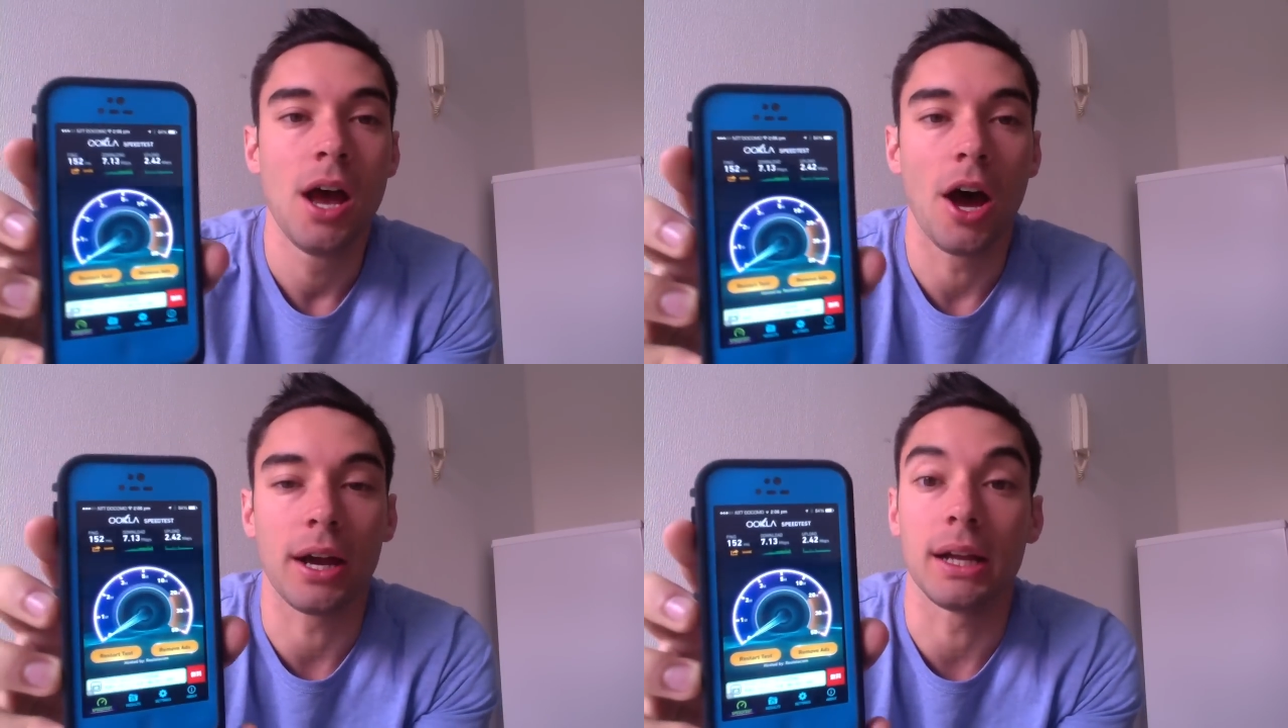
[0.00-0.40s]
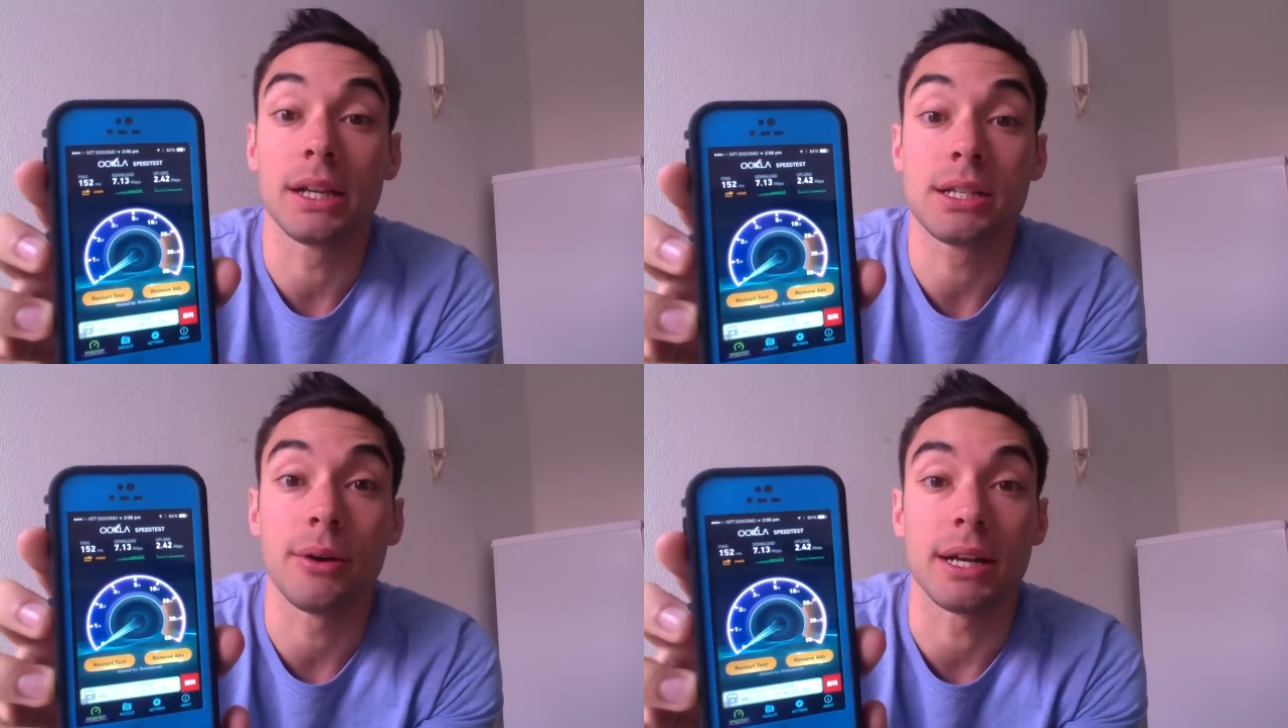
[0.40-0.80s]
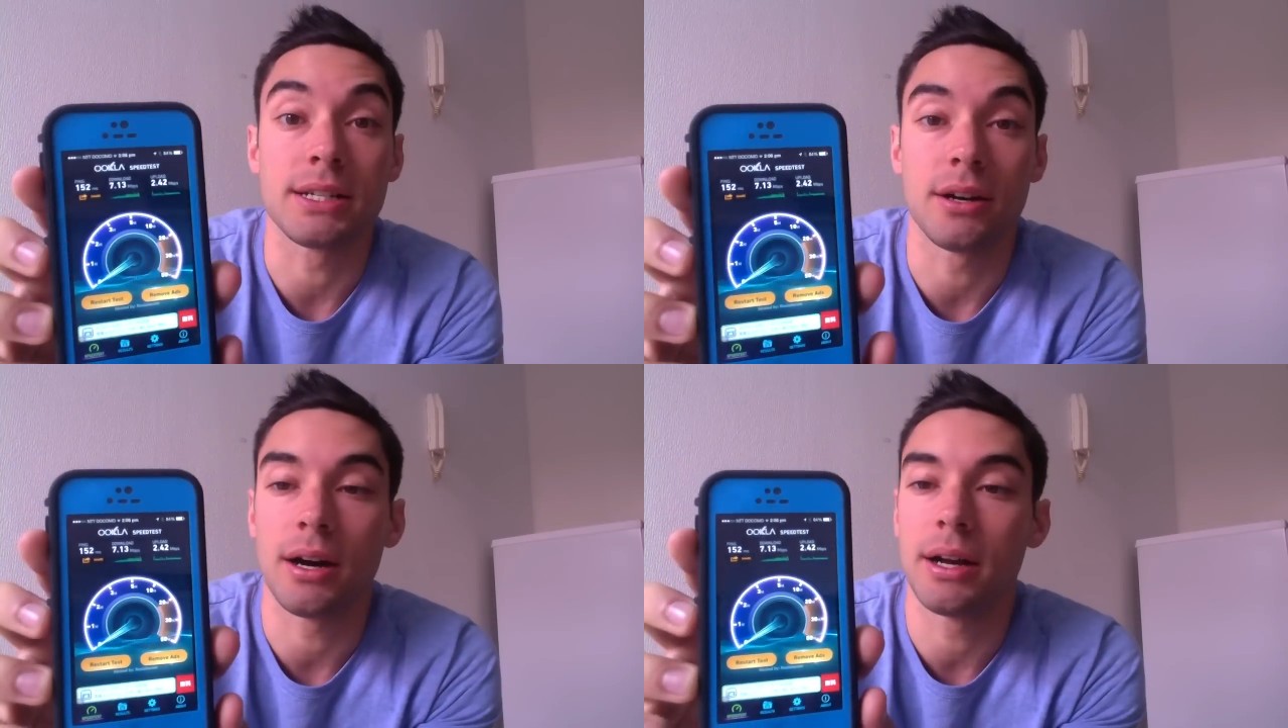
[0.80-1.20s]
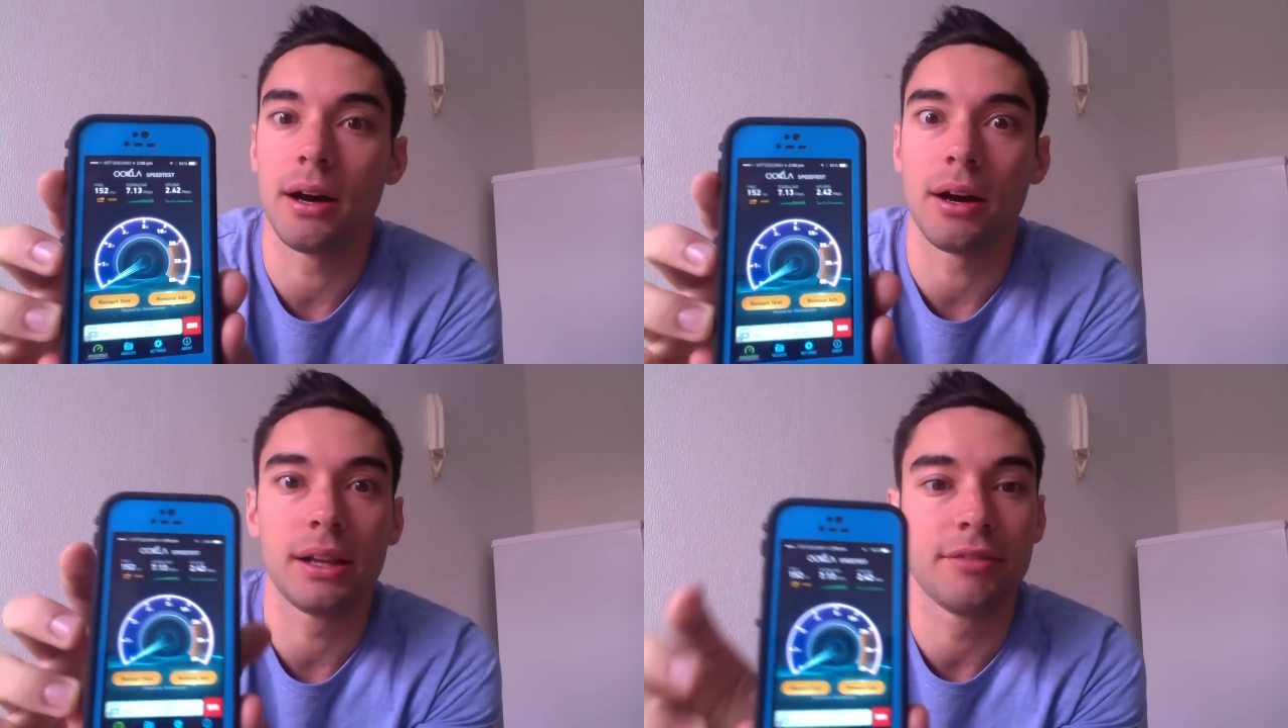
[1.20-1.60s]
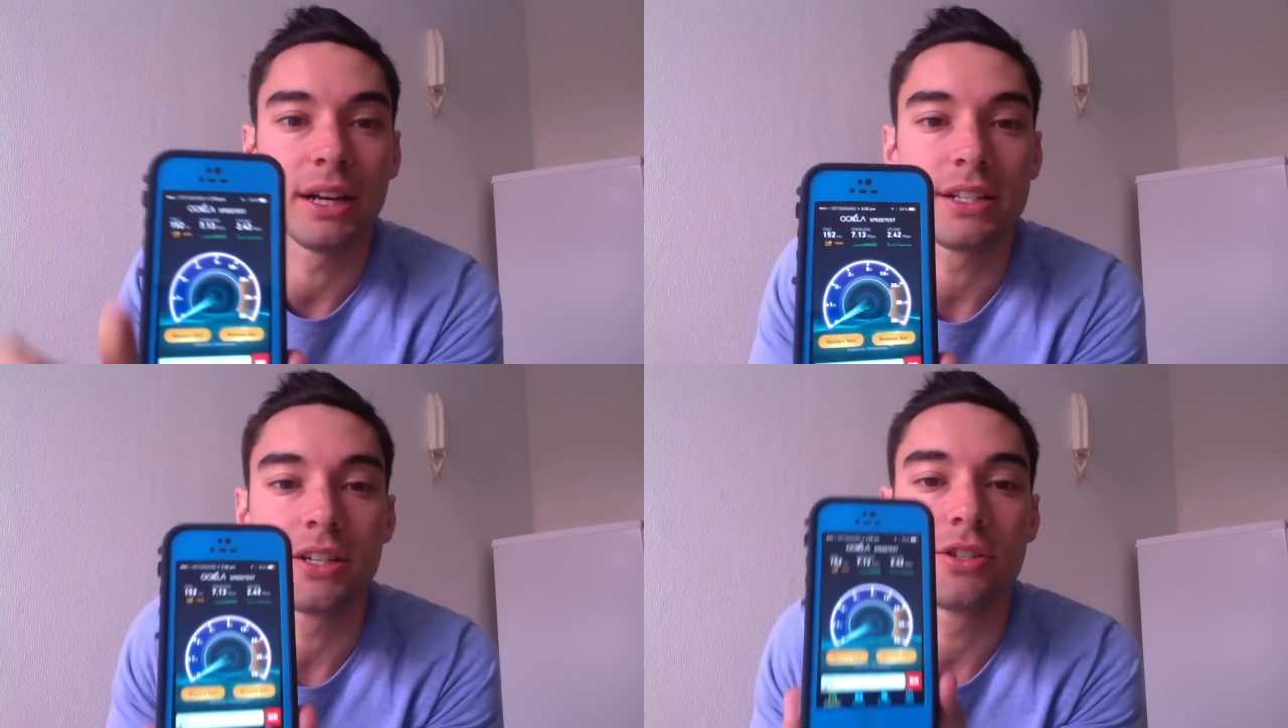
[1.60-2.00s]
Okay, let's go outside. I live
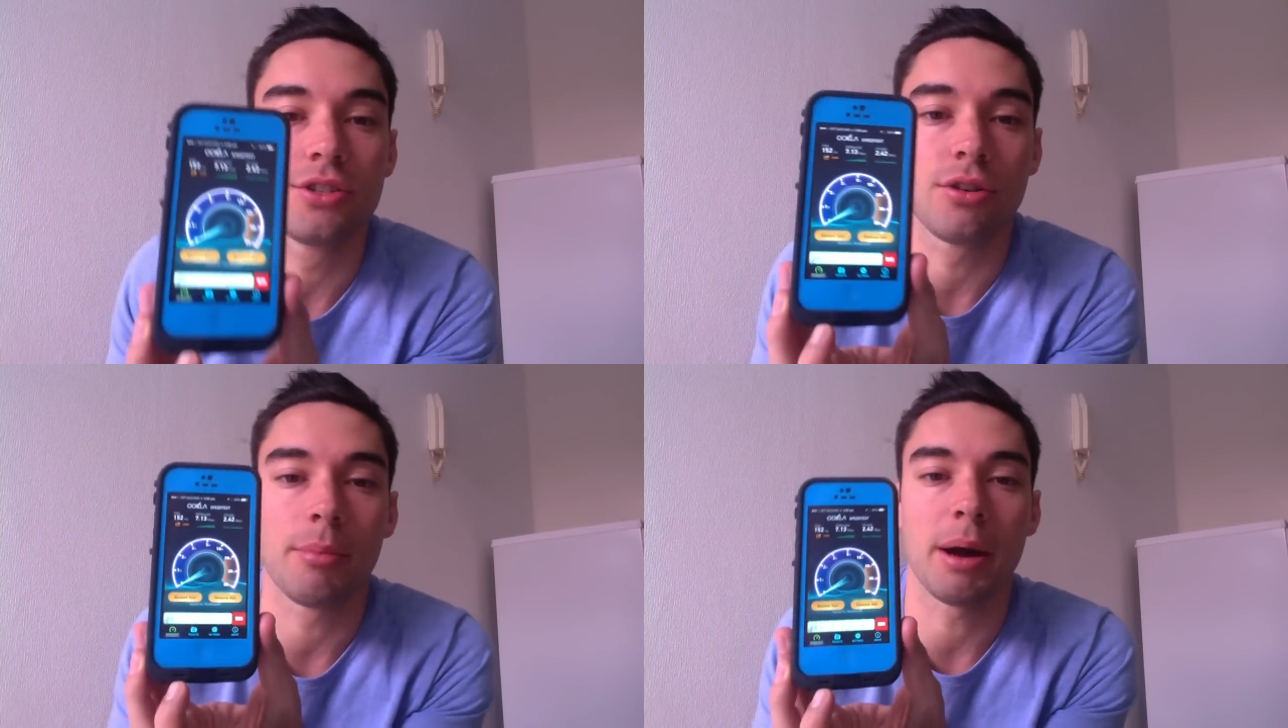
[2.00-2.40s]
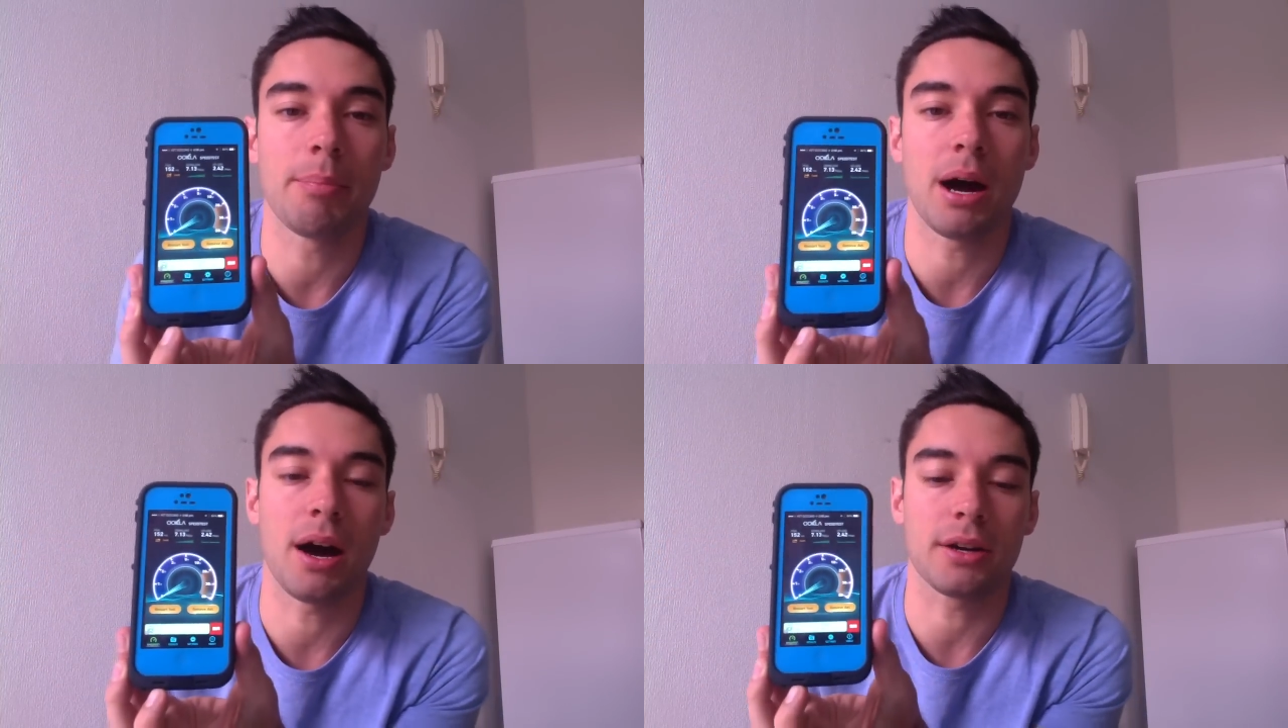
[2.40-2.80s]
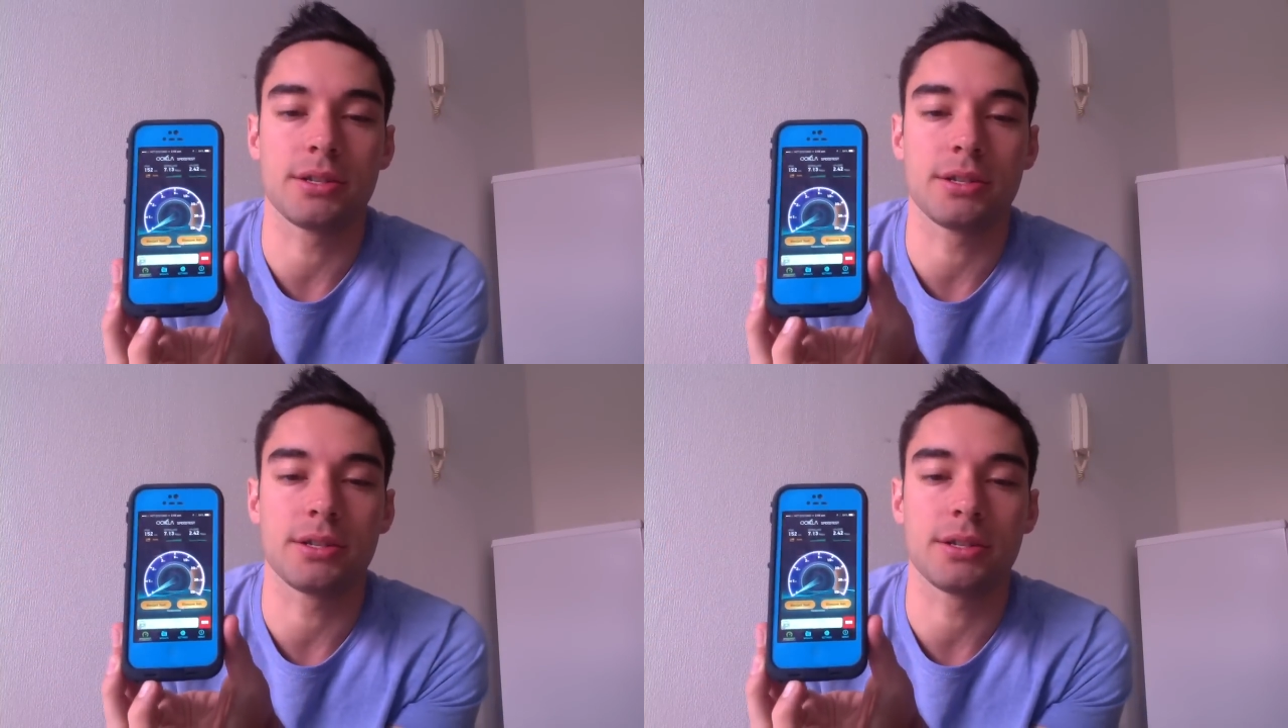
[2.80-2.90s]
next to Tsuromai Park,